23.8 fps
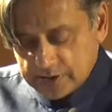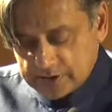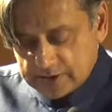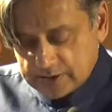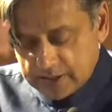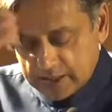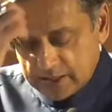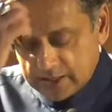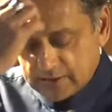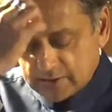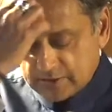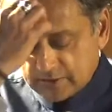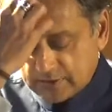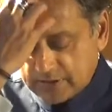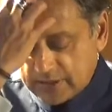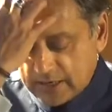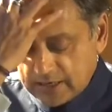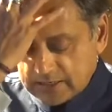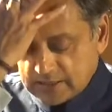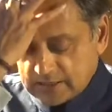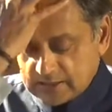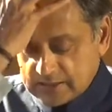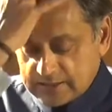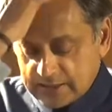descend to the
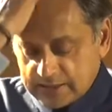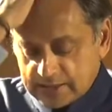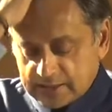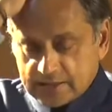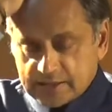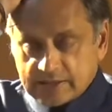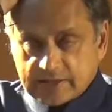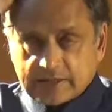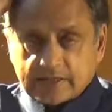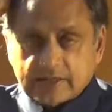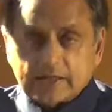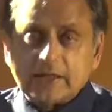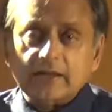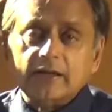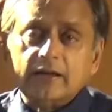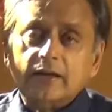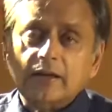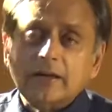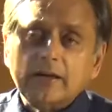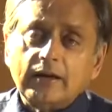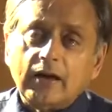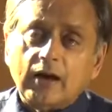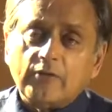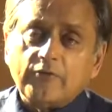national tendency
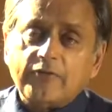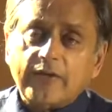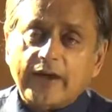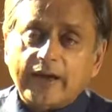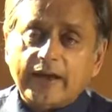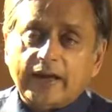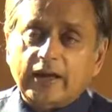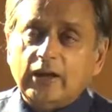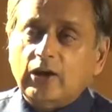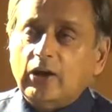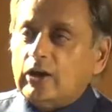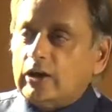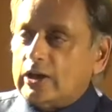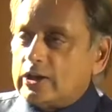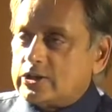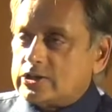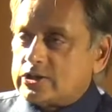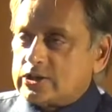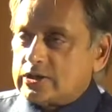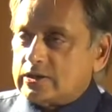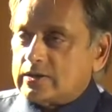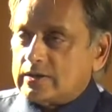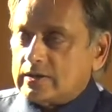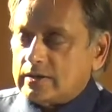of
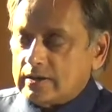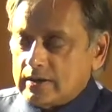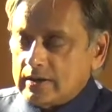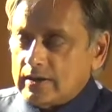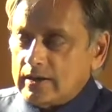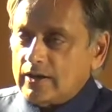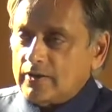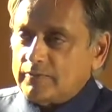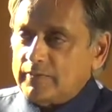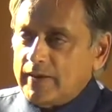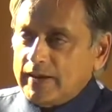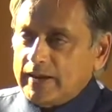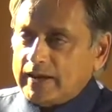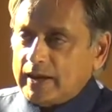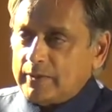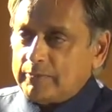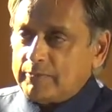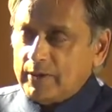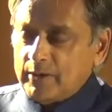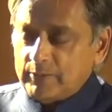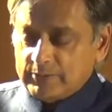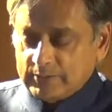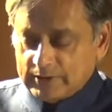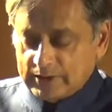hagiology, of
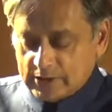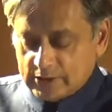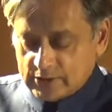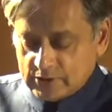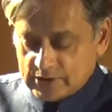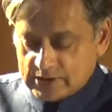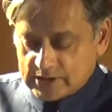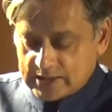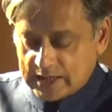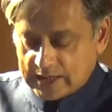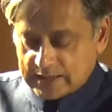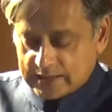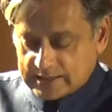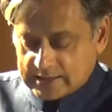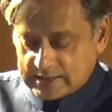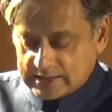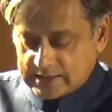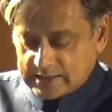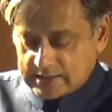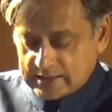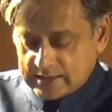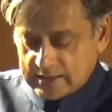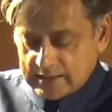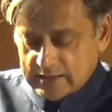making people into
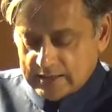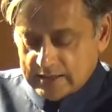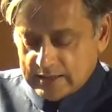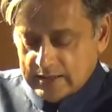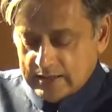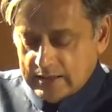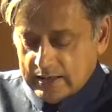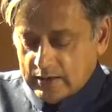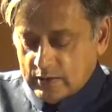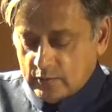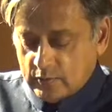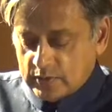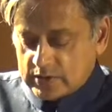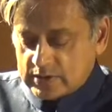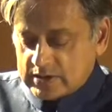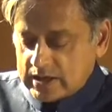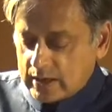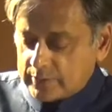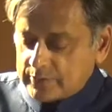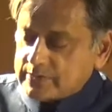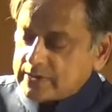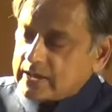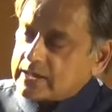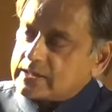saints. With
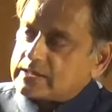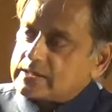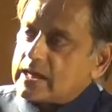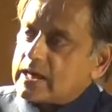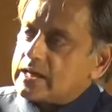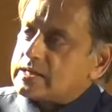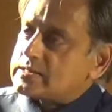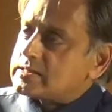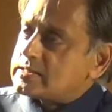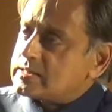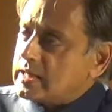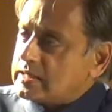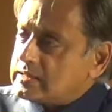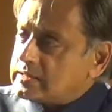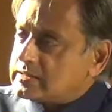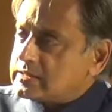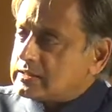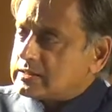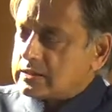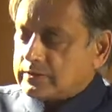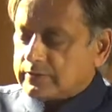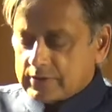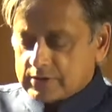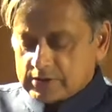subjects as
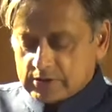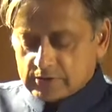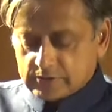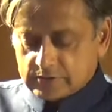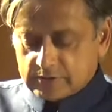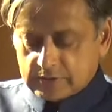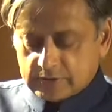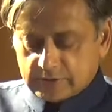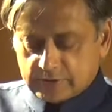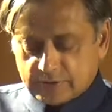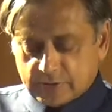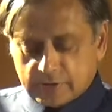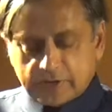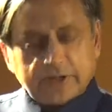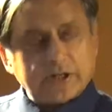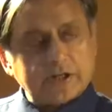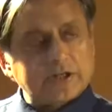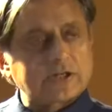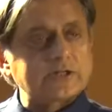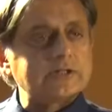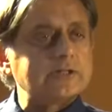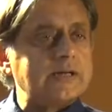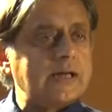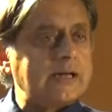sensitive as
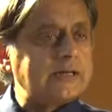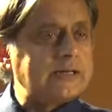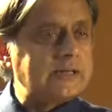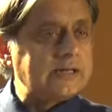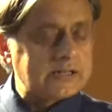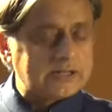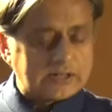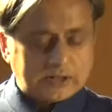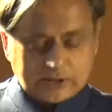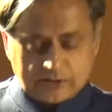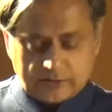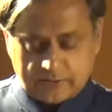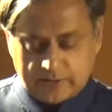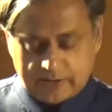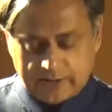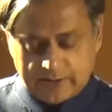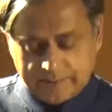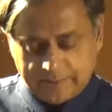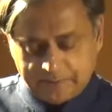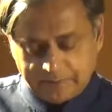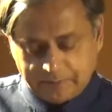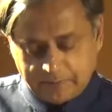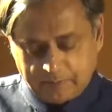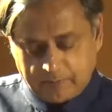tradition and
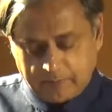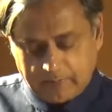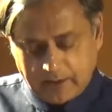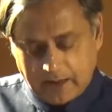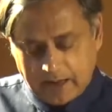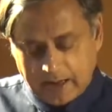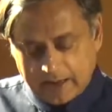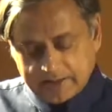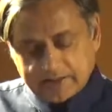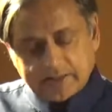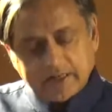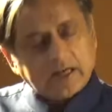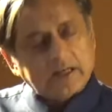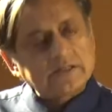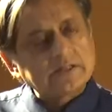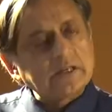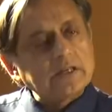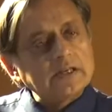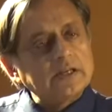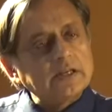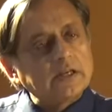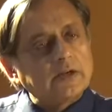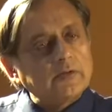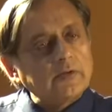history, I judged
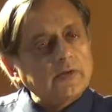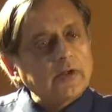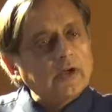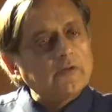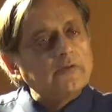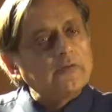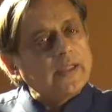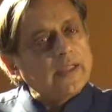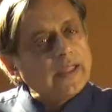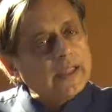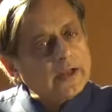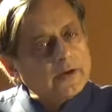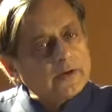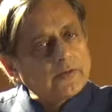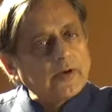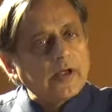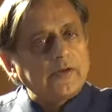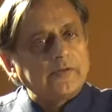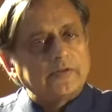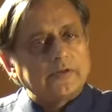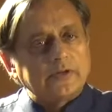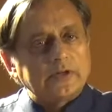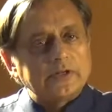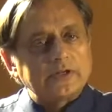a degree of
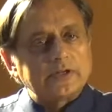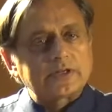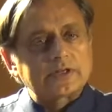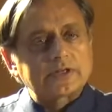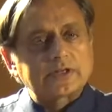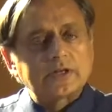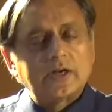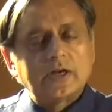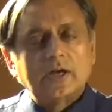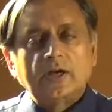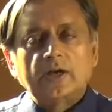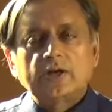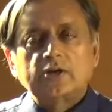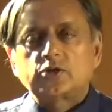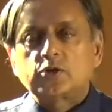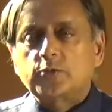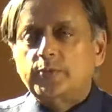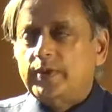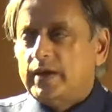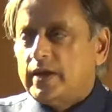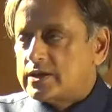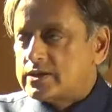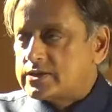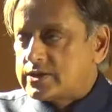irreverence
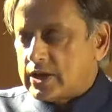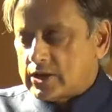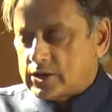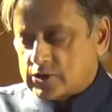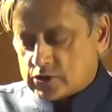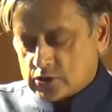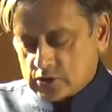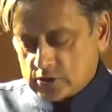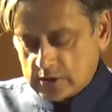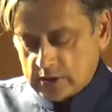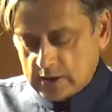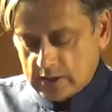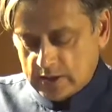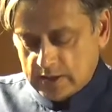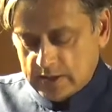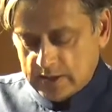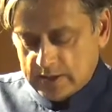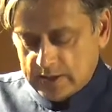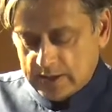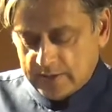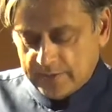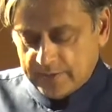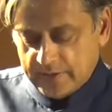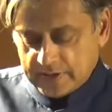to be essential
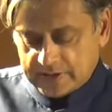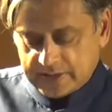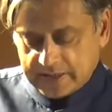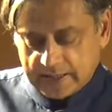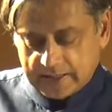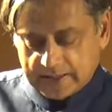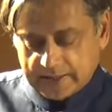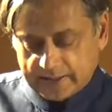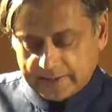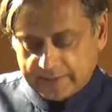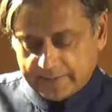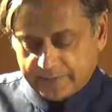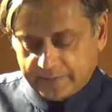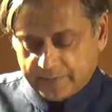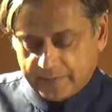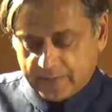in the telling.